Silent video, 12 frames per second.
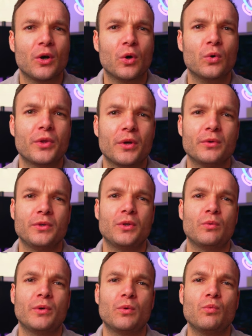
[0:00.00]
Although
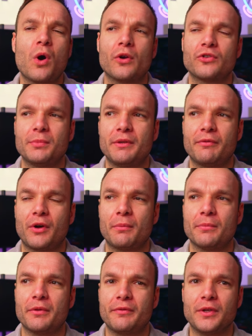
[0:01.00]
you will watch me
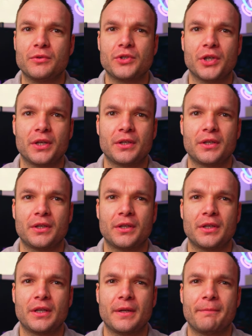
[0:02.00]
from the future,
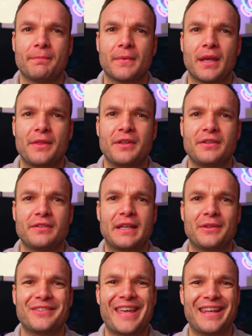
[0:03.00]
and this is
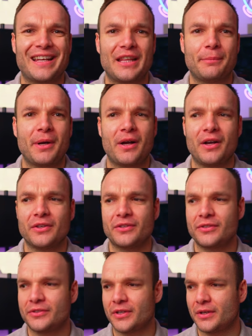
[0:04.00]
now technically the
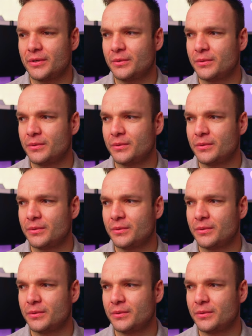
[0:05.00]
past, so